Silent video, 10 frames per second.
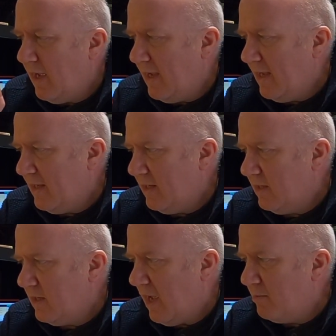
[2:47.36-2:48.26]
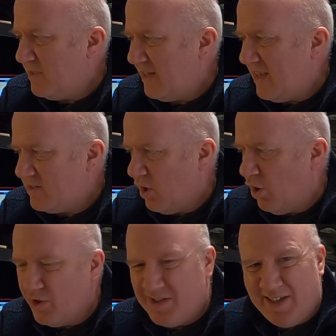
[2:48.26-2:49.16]
a MDS
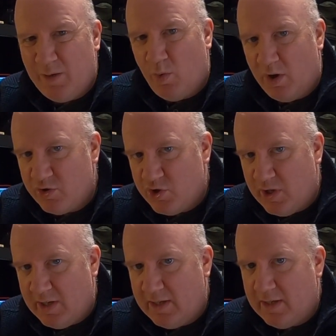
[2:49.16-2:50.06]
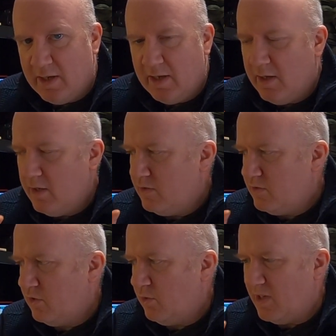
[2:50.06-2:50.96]
RC1G
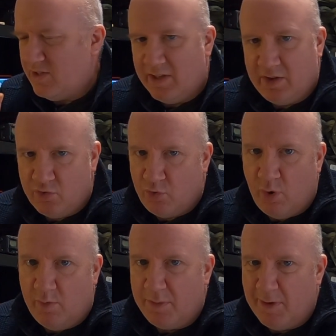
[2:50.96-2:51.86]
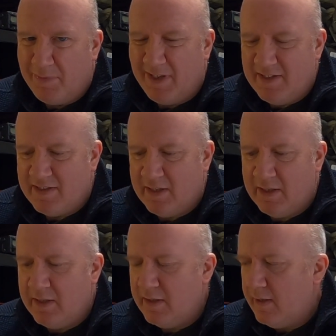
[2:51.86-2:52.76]
to actually control from the
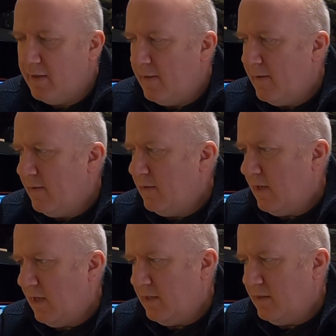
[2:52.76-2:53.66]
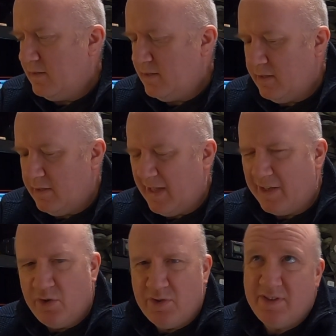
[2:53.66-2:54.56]
PC, and
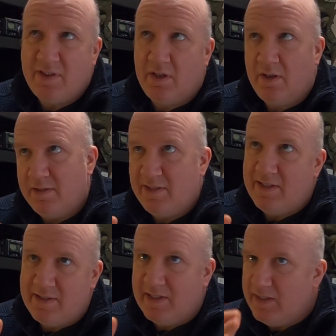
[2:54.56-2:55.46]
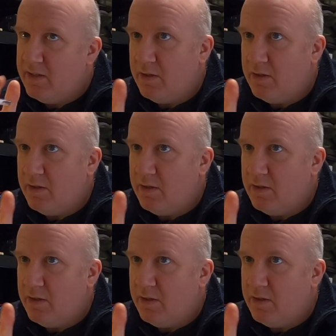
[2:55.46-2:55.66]
that uses a DCU1